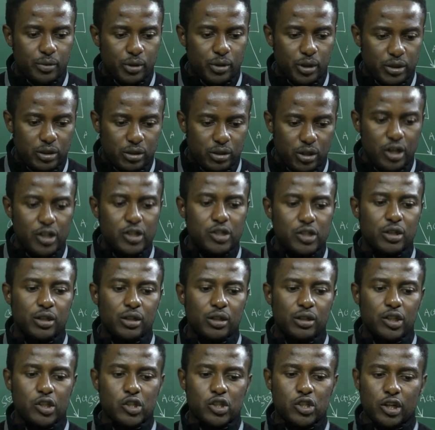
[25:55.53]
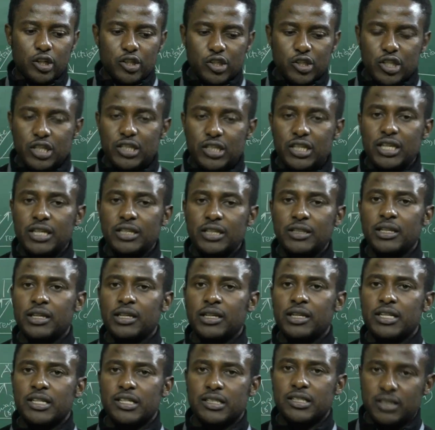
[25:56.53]
produce the
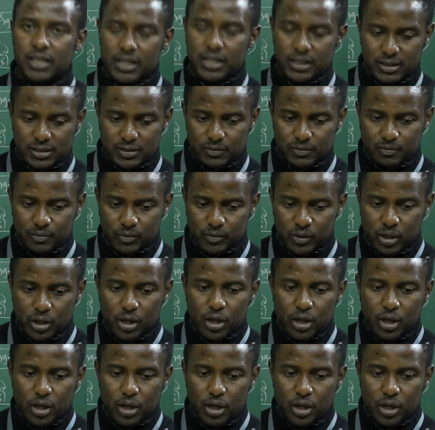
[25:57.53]
succeeding state.